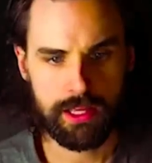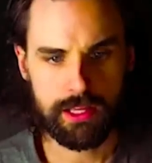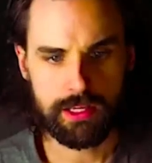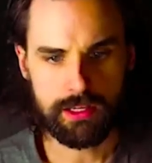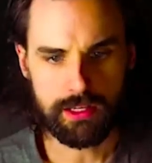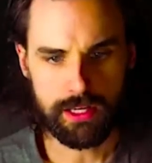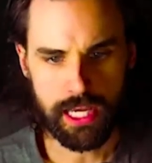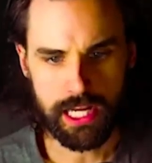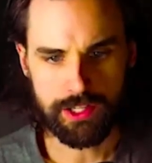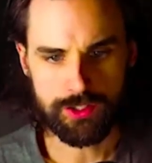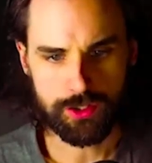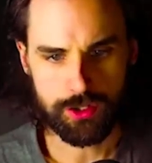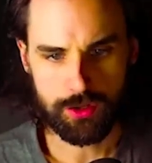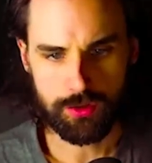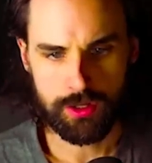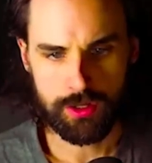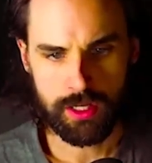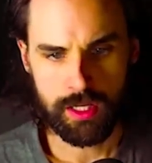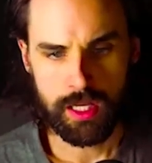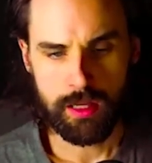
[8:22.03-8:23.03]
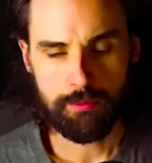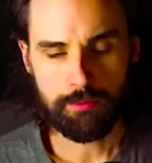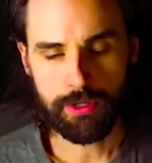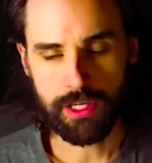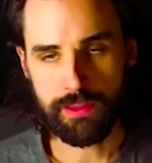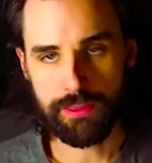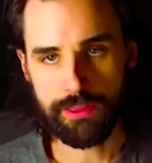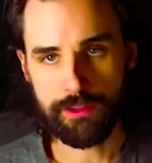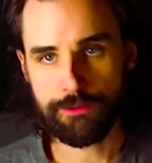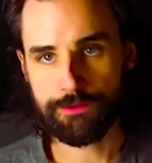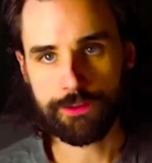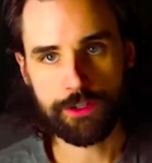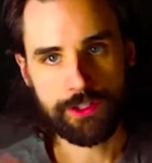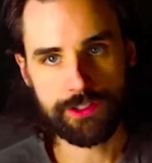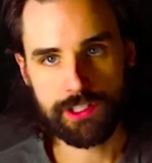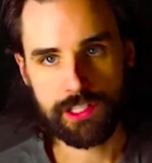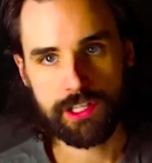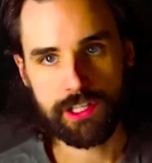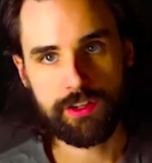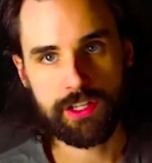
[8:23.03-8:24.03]
Nitro. But the
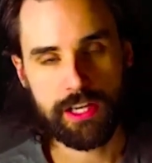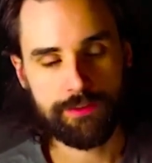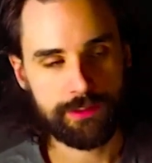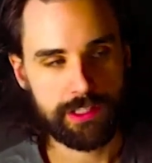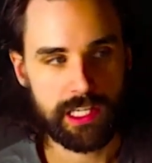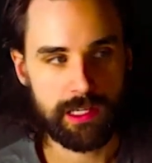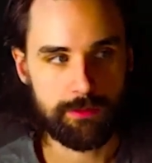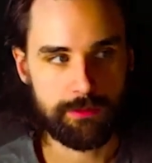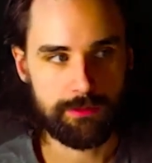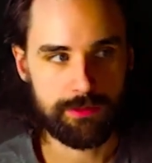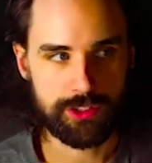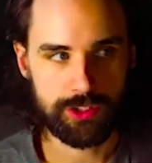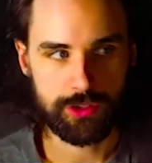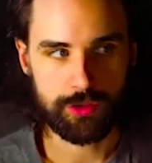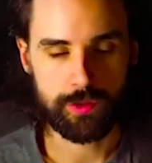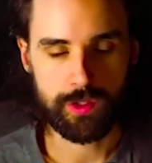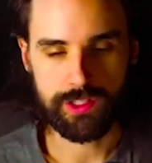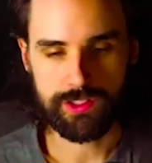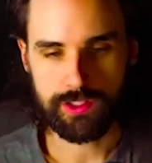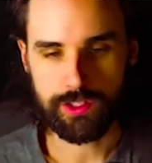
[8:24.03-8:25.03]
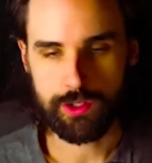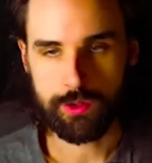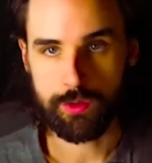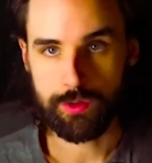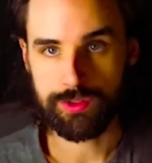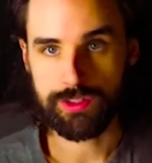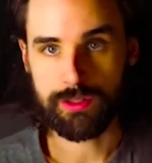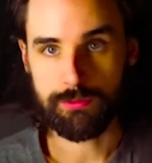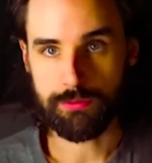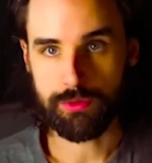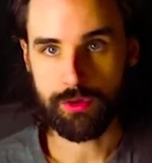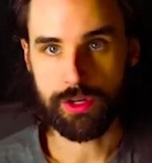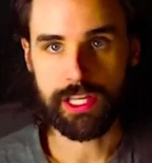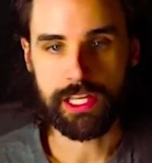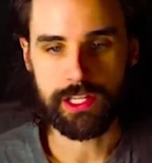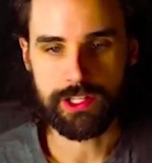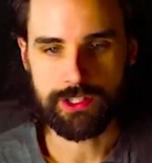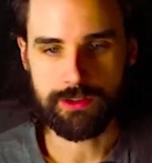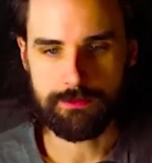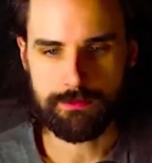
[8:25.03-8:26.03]
first thing you definitely need to do is use the
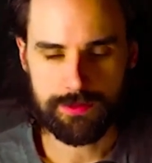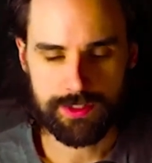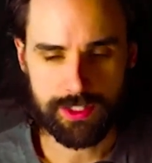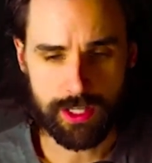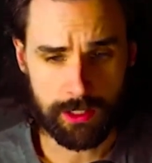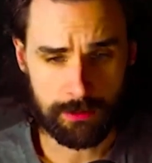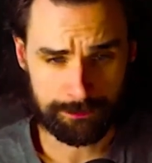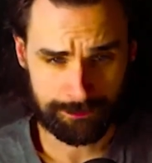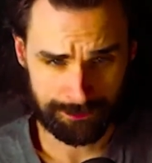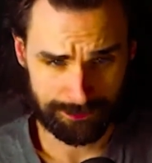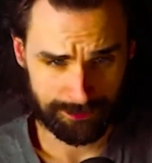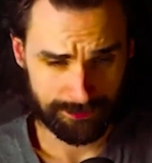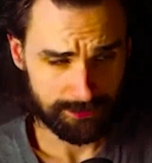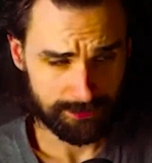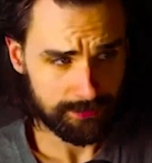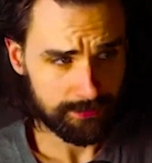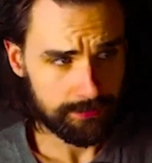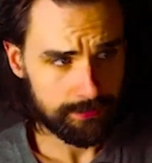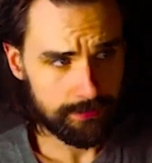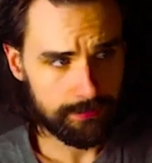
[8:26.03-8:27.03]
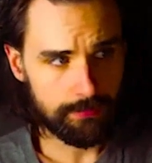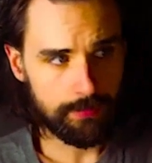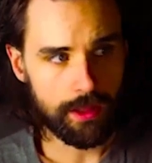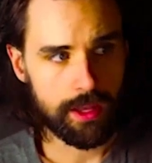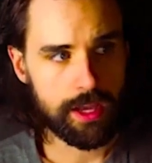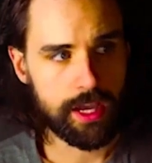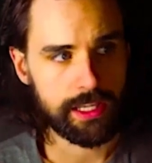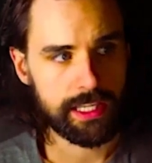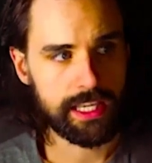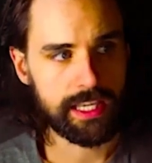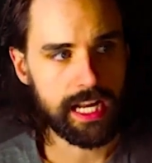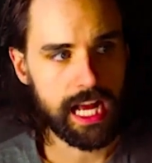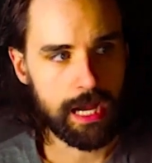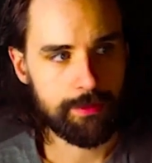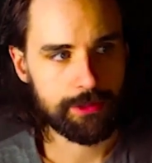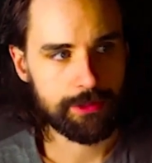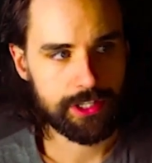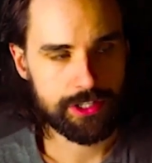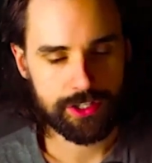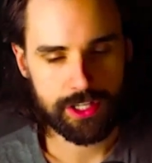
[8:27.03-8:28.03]
bridge. So again, I'm
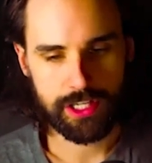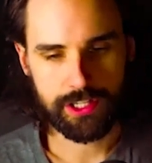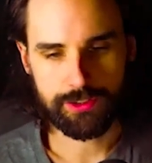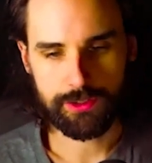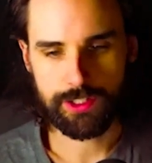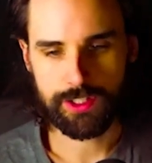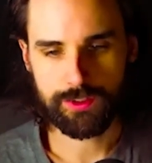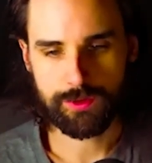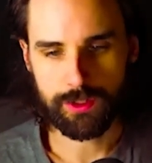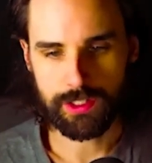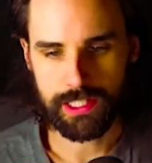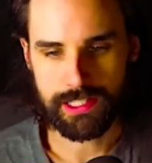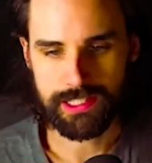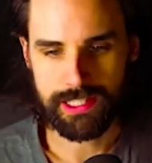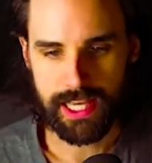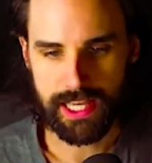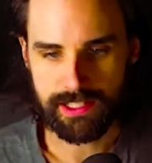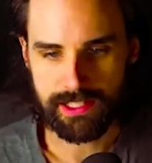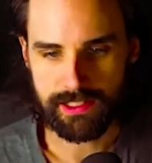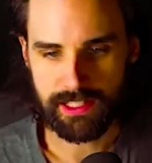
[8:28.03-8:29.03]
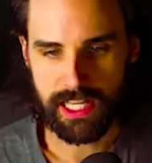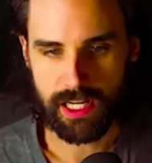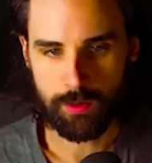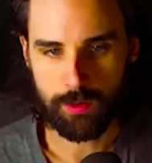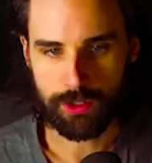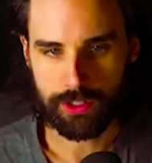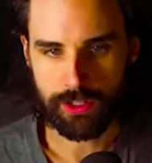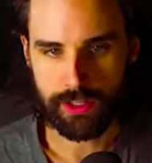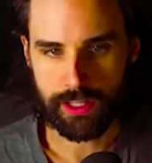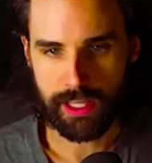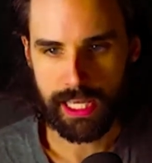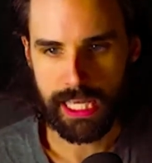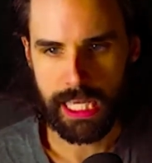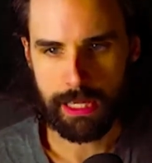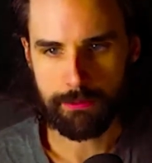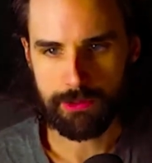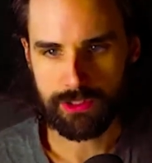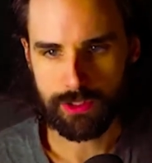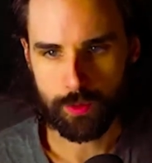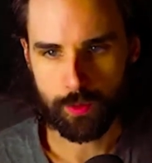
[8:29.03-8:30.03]
going to show you to do this on a test network, okay?
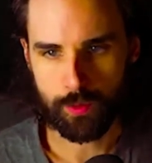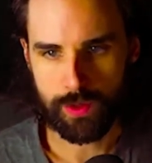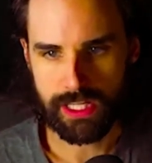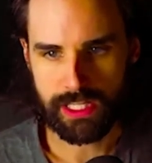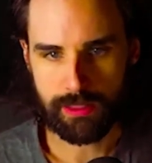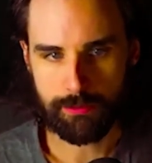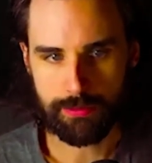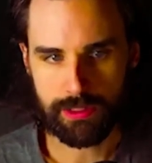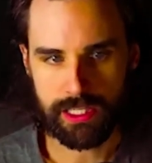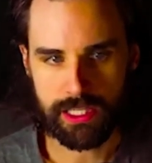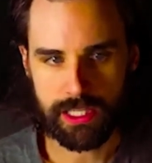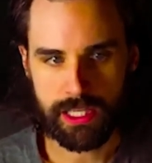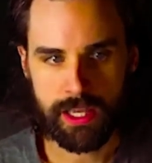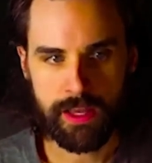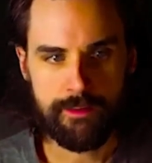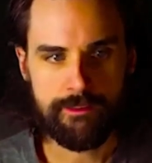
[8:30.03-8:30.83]
I'm just on Rinkeby.